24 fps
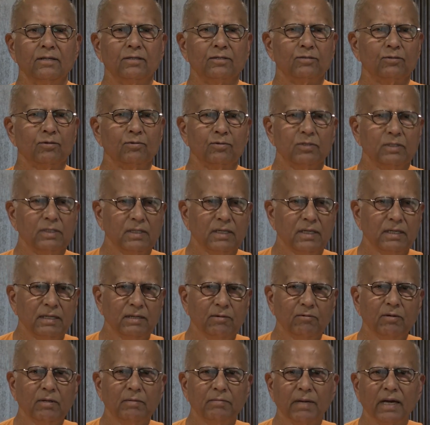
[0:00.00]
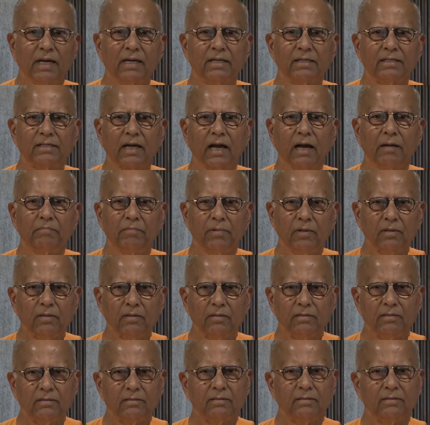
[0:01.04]
So the newly married couple
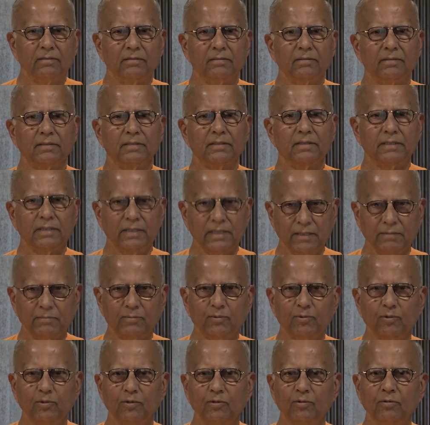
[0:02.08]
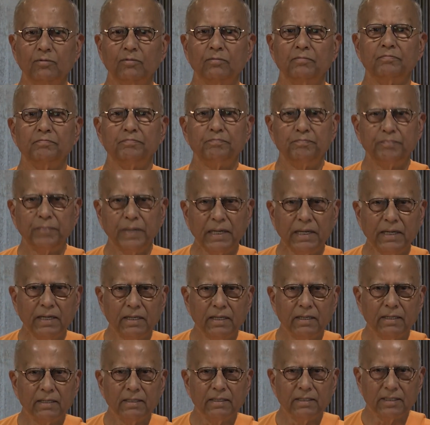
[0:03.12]
came to
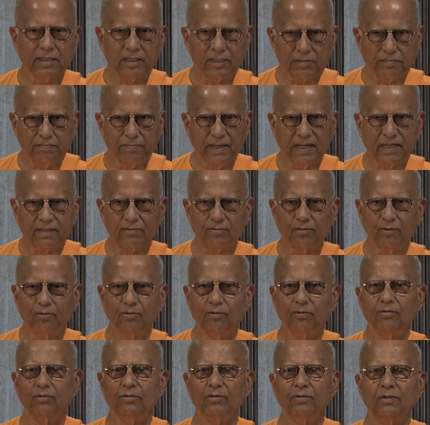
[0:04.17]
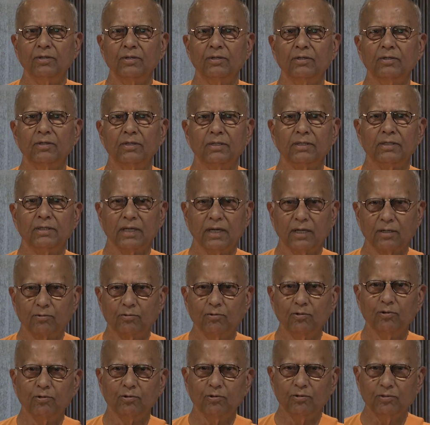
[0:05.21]
pay respect to their
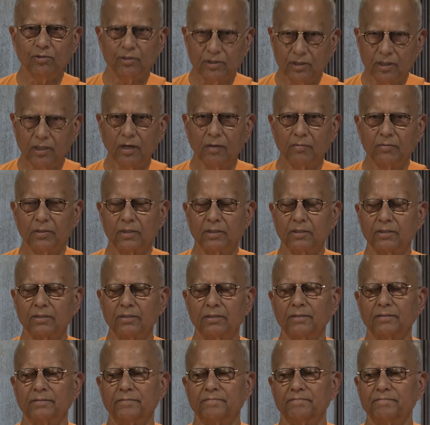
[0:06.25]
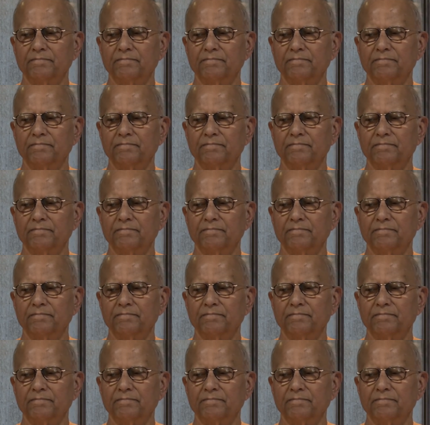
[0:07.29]
guru, Sri Ramakrishna.